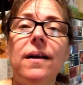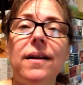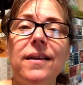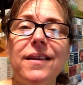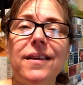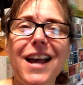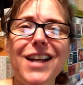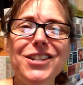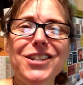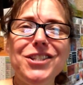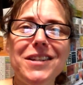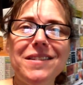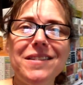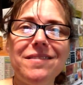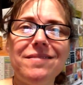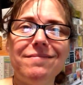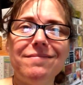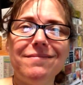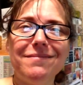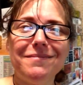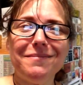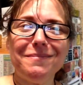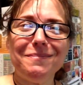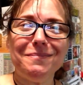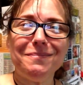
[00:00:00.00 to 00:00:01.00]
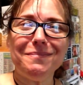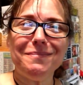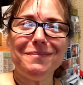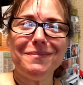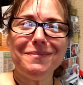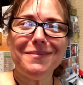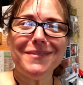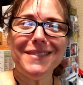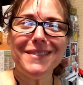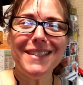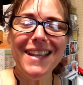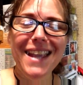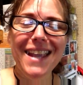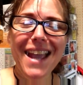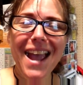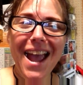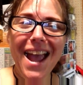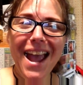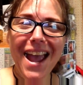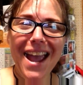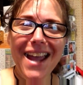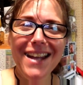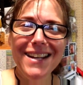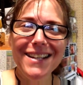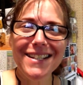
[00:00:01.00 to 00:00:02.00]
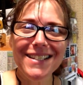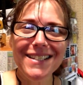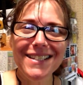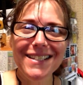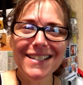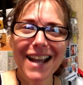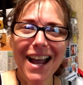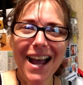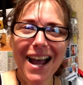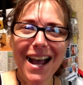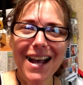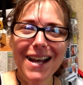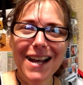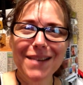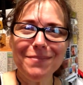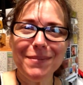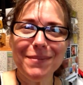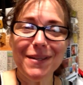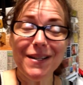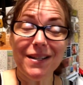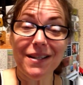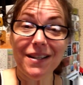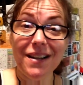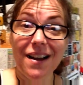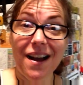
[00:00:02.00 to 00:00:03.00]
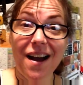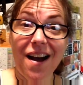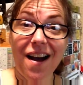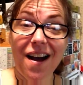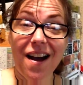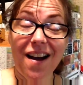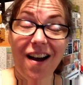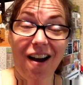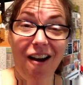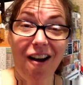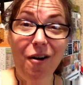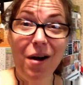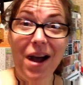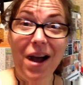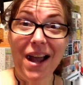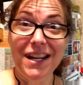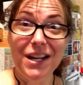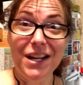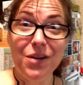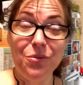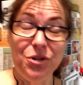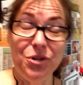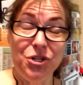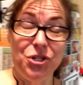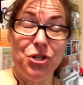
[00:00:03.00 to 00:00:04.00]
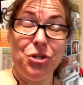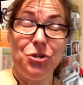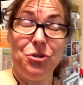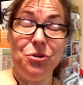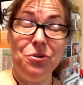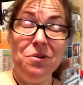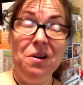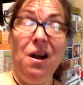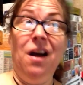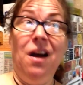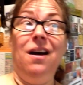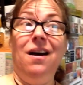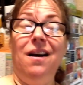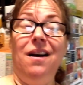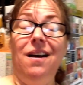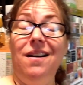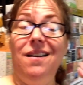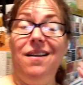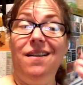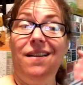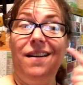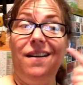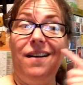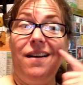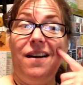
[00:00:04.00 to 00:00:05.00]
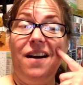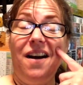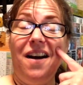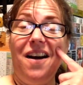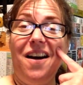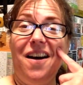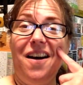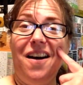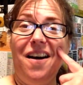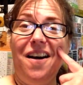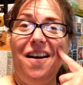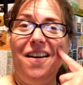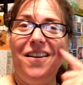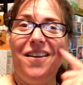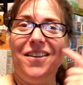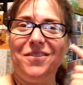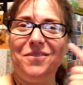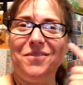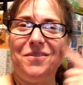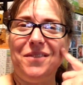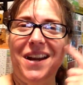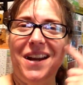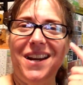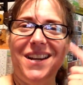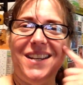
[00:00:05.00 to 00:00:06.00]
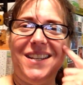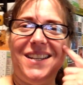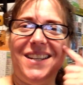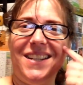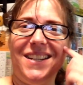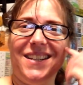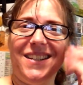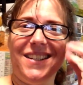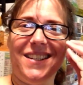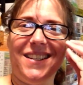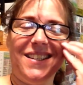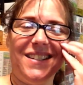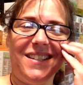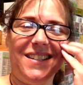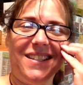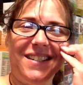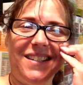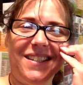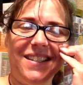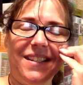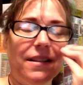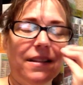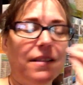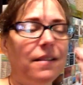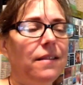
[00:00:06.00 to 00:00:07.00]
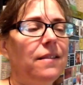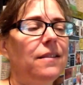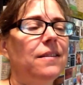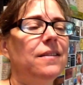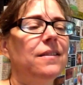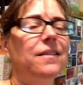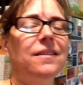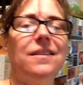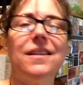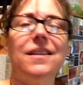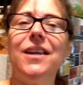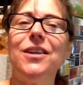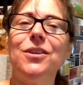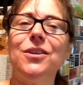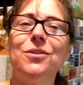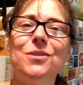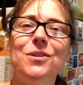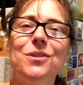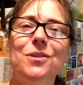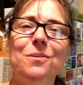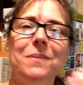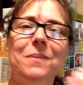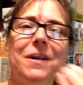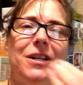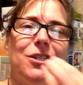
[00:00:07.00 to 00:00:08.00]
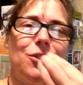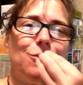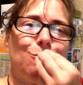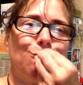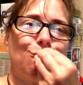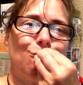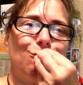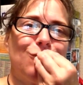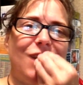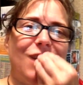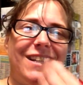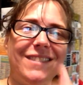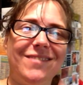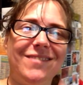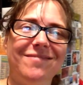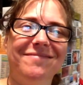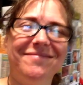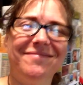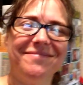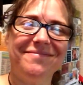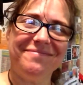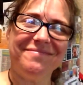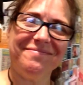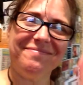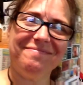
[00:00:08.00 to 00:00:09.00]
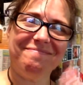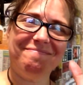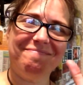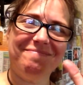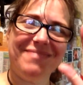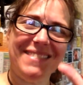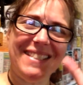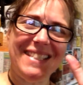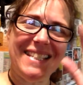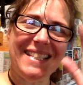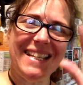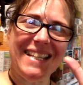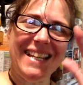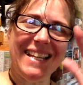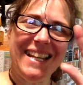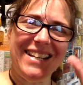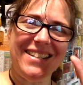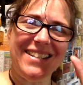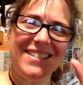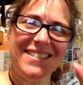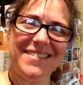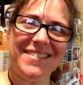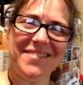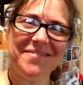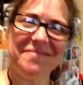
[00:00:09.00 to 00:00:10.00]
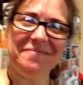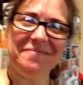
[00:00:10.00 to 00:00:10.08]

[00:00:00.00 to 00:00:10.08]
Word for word: Catch it. Yeah, good job. Oh, I get one too? uh, right here. Thank you so much. Mwah. See you later.